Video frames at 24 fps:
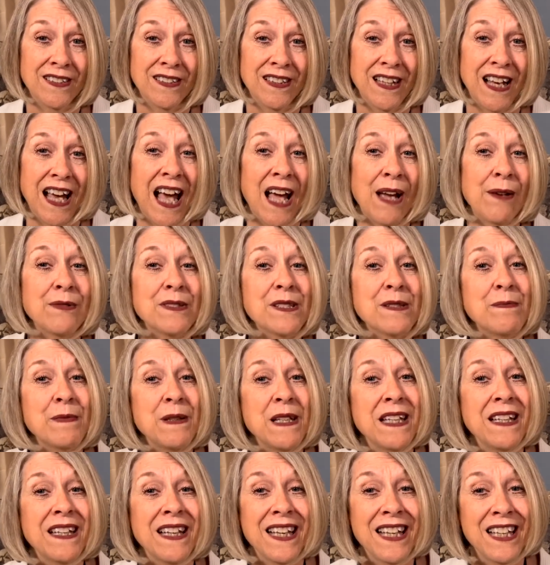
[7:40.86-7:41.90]
I was
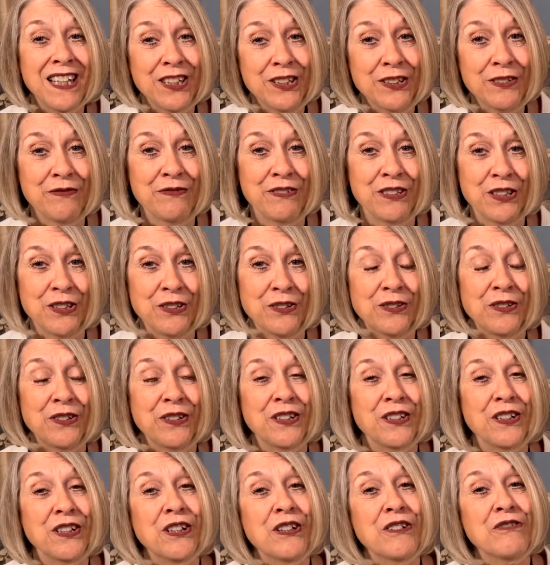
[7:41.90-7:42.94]
being interviewed
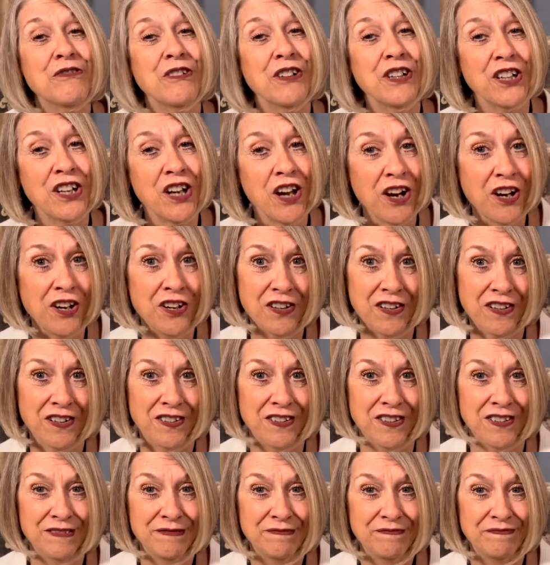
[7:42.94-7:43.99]
for an
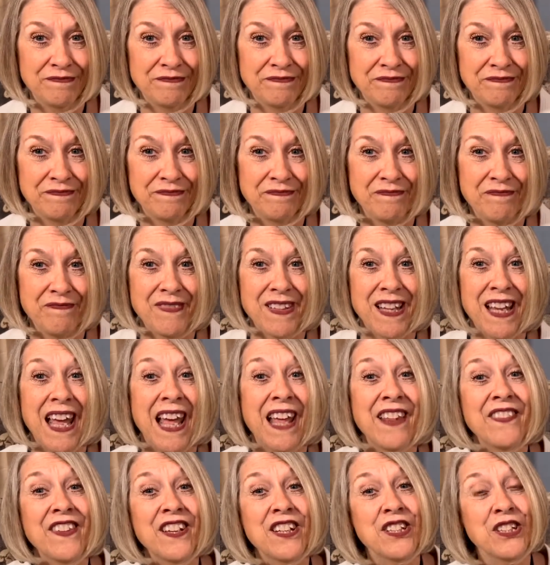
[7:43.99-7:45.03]
article.
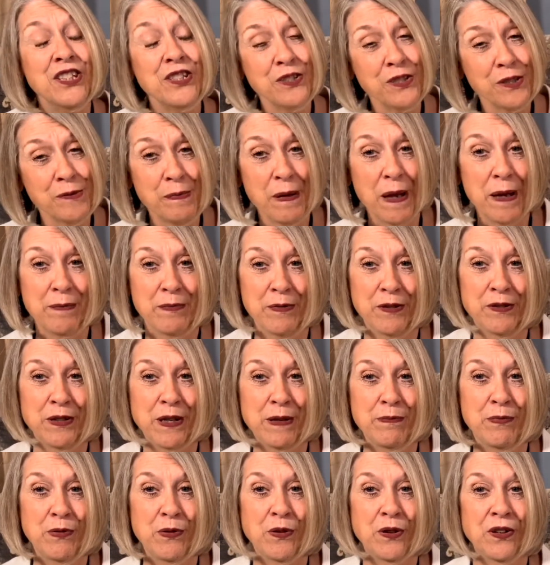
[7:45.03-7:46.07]
And the newspaper
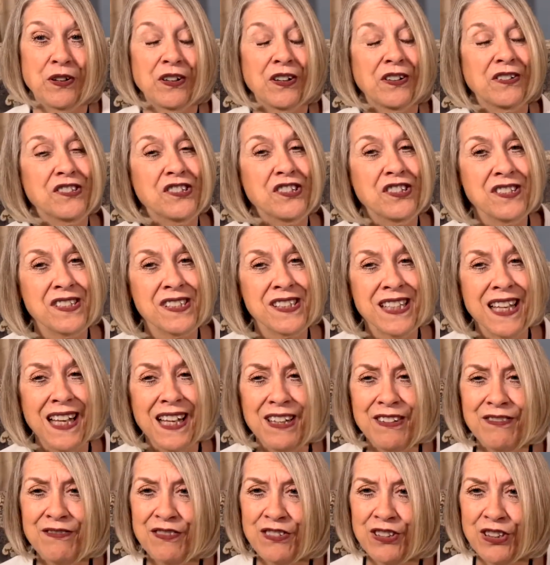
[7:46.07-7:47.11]
reporter just kind
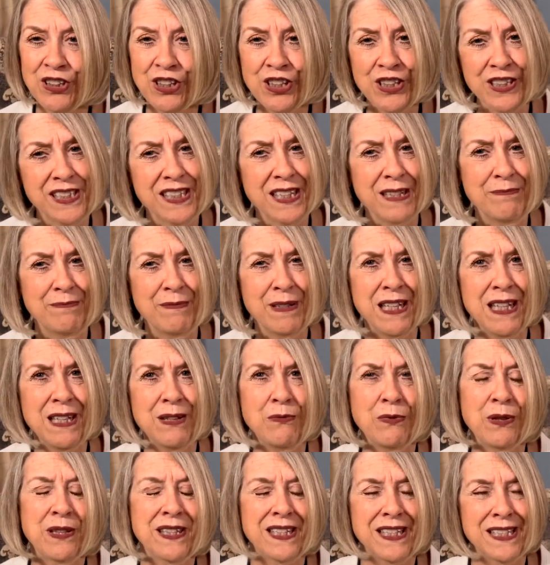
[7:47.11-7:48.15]
of looked at me
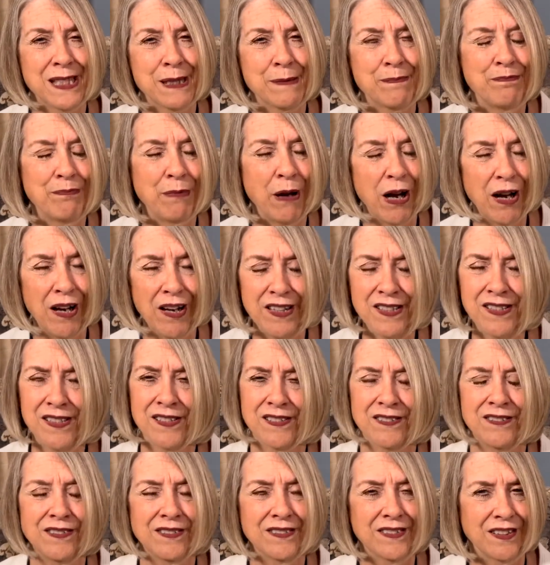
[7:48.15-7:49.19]
with this
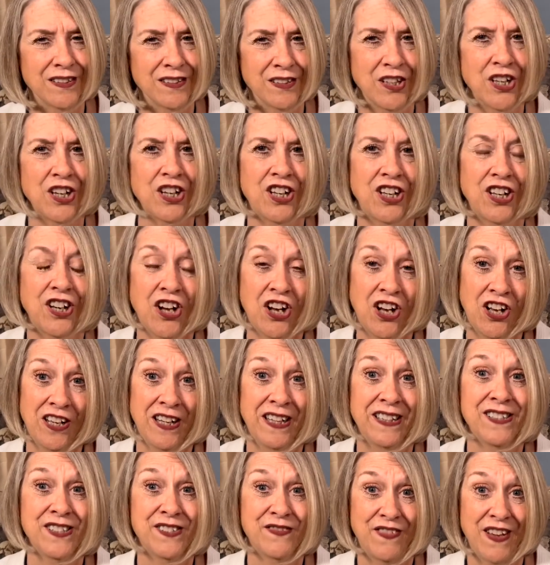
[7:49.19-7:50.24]
puzzled look on
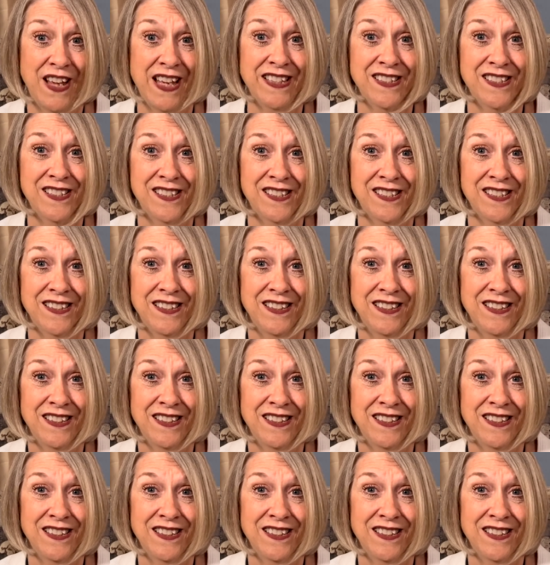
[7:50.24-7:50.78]
his face.